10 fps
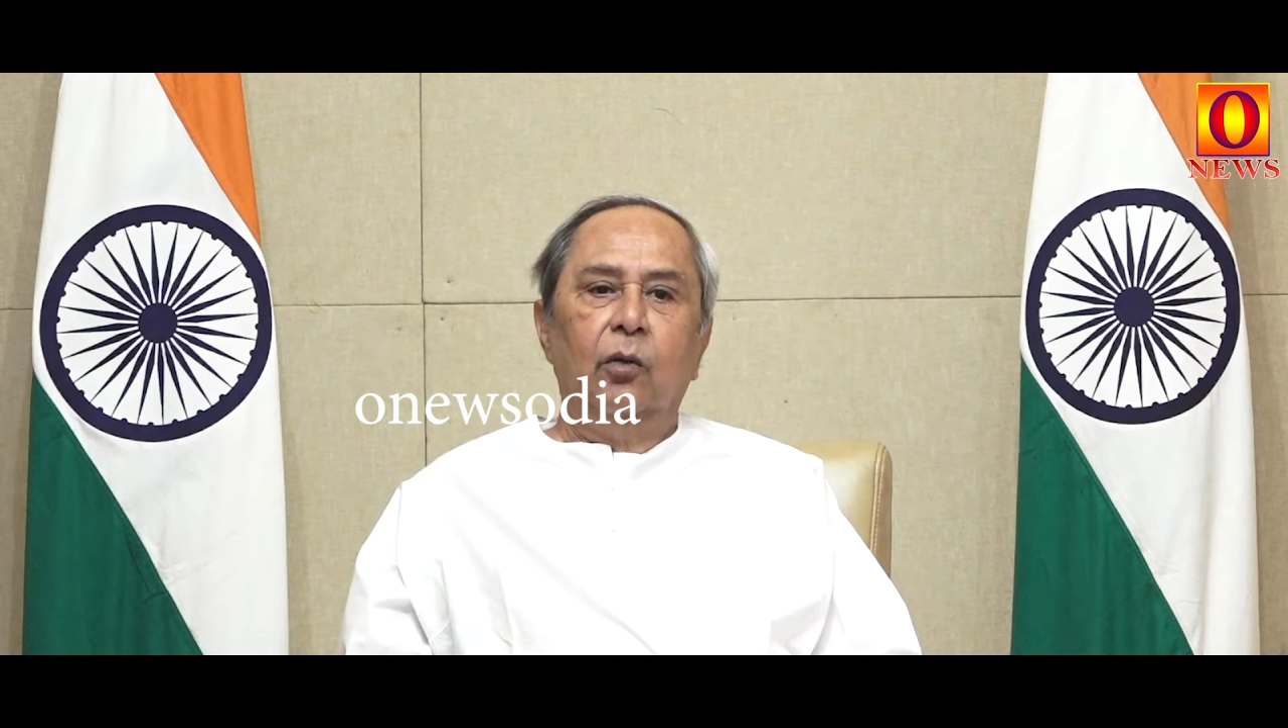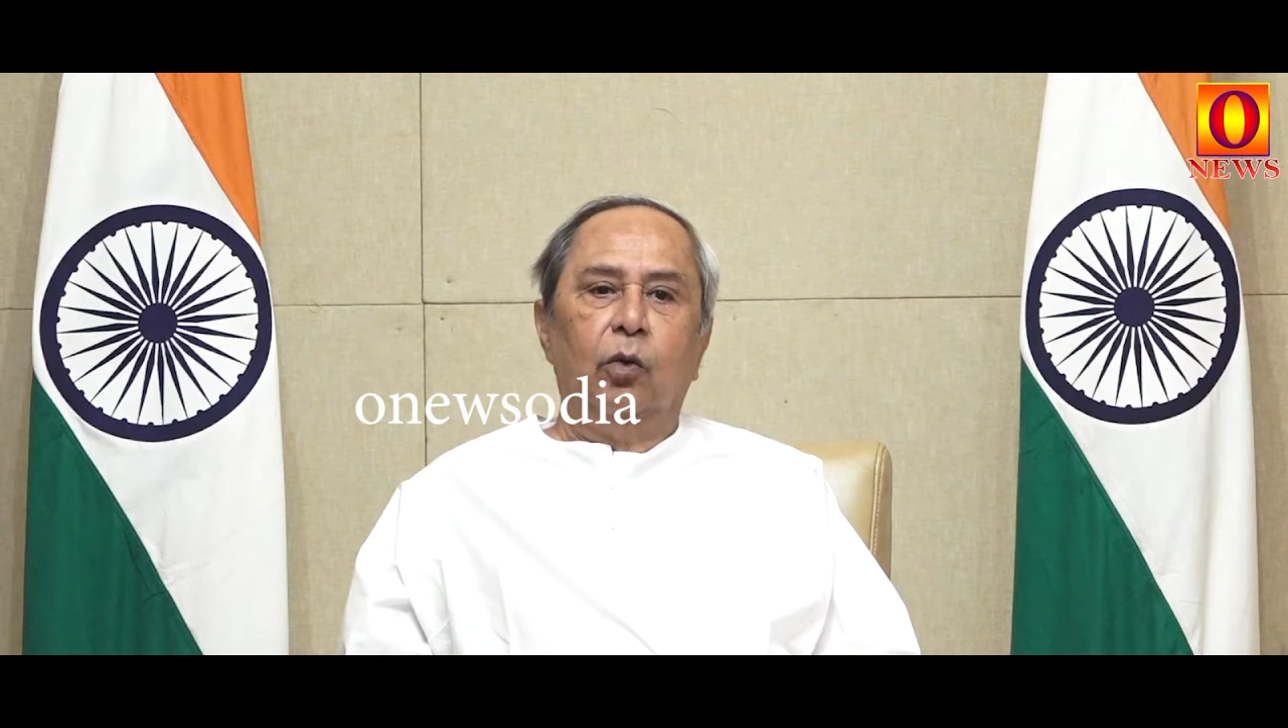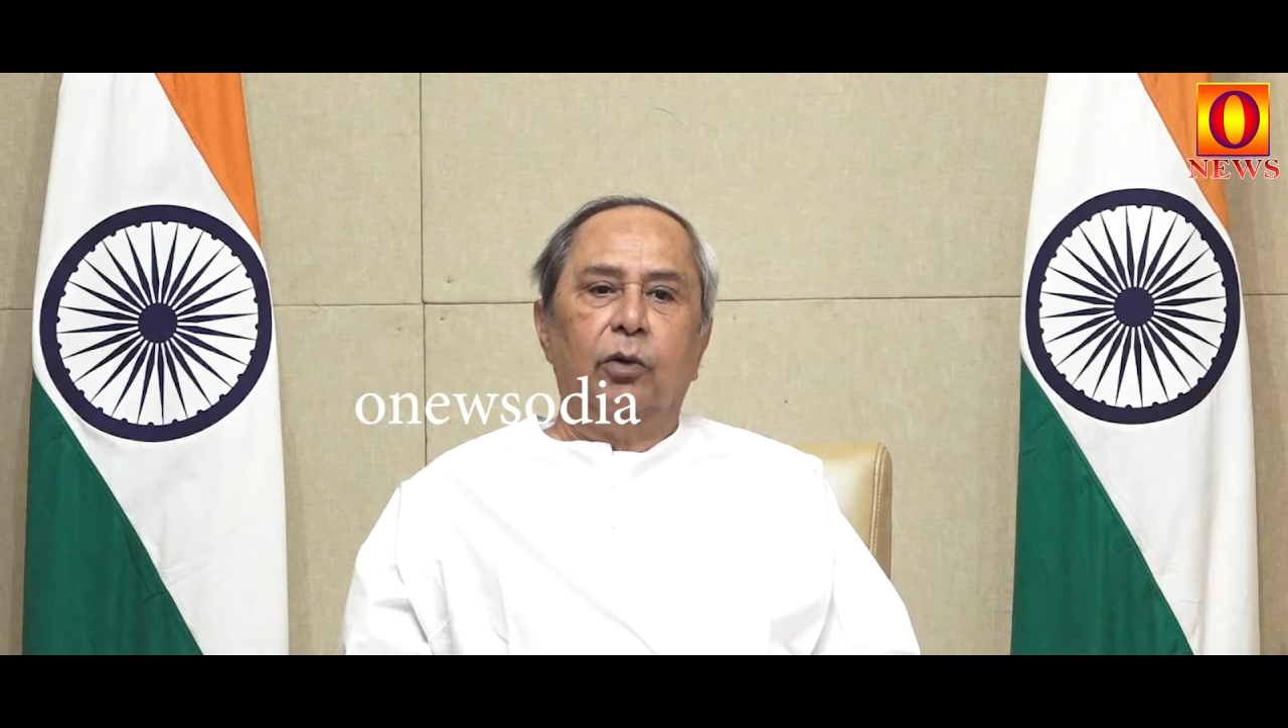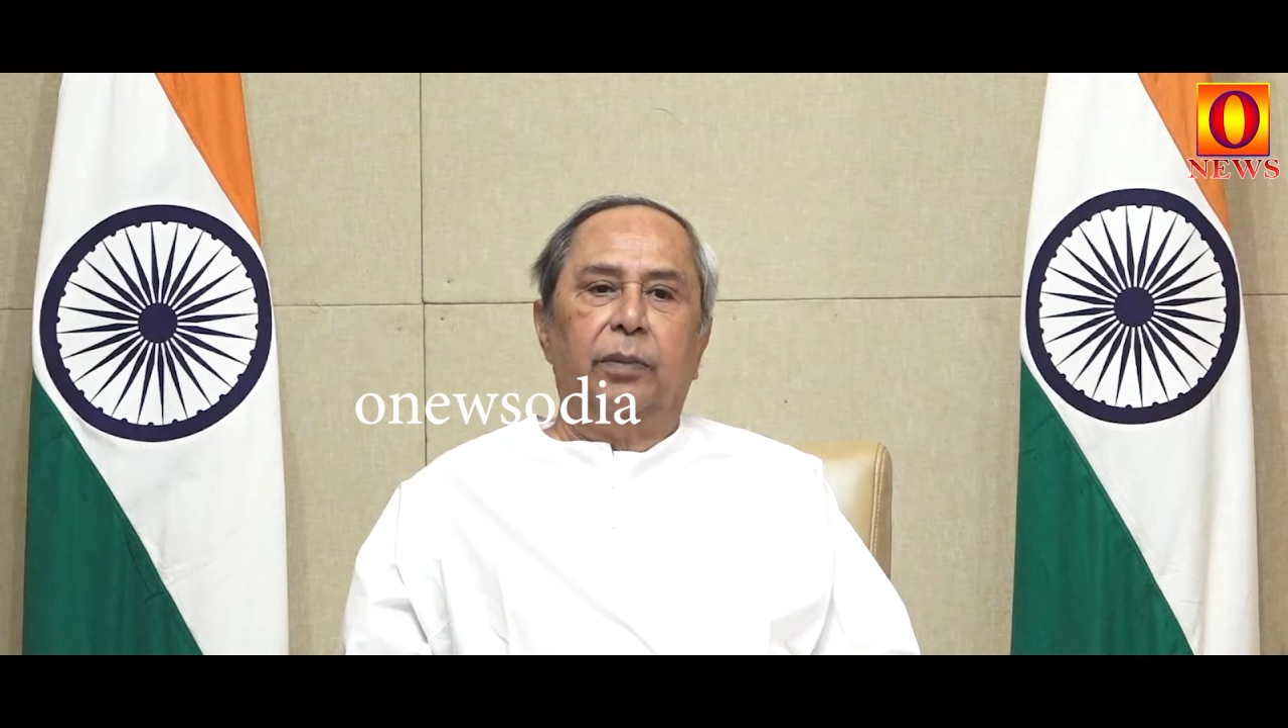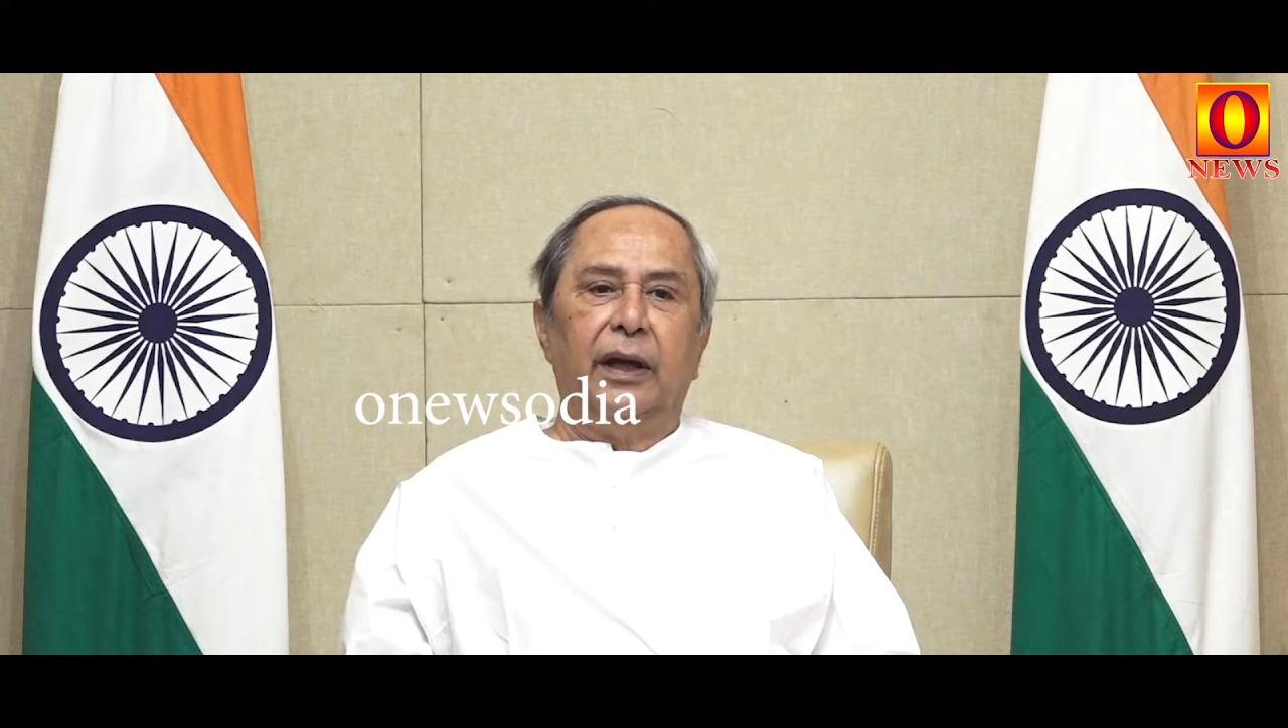
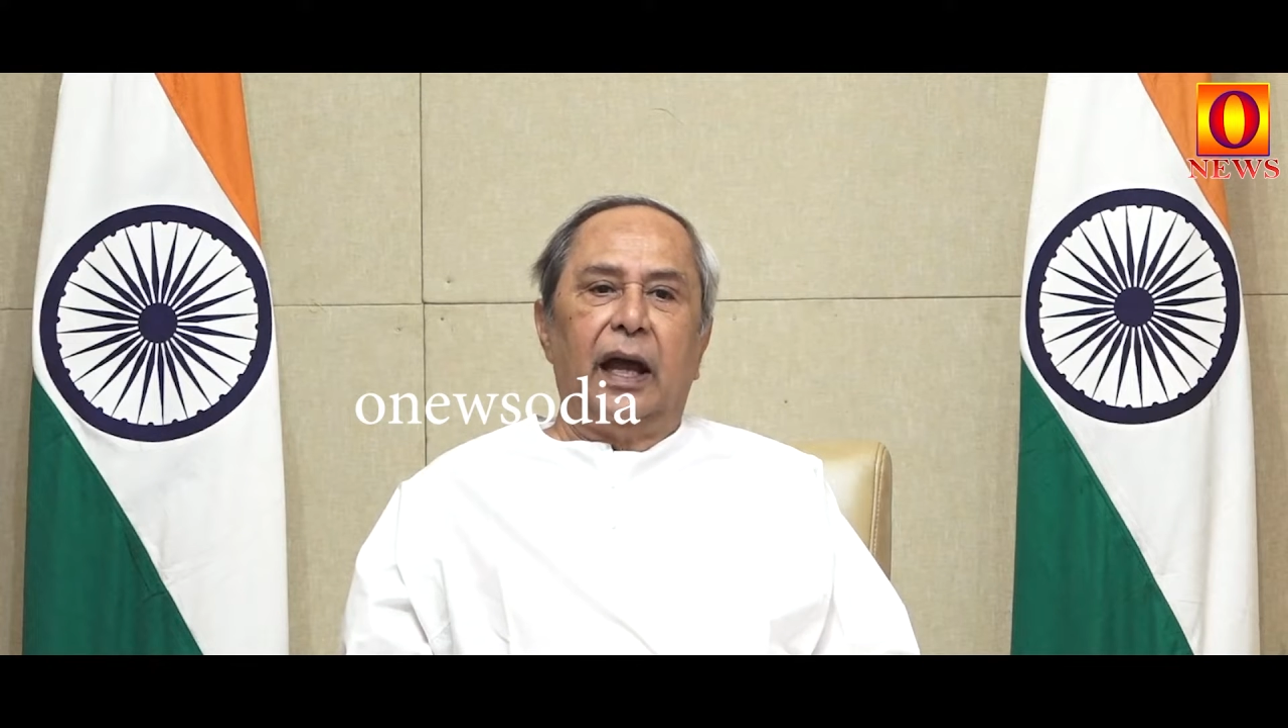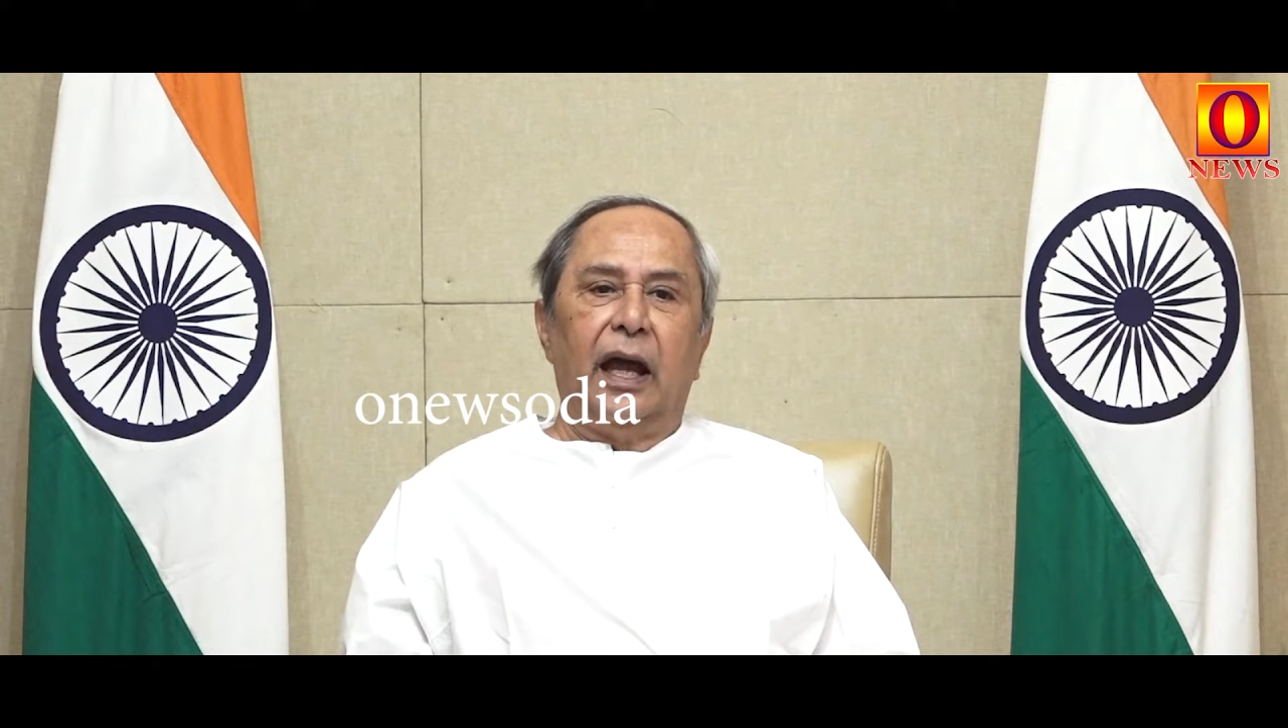would be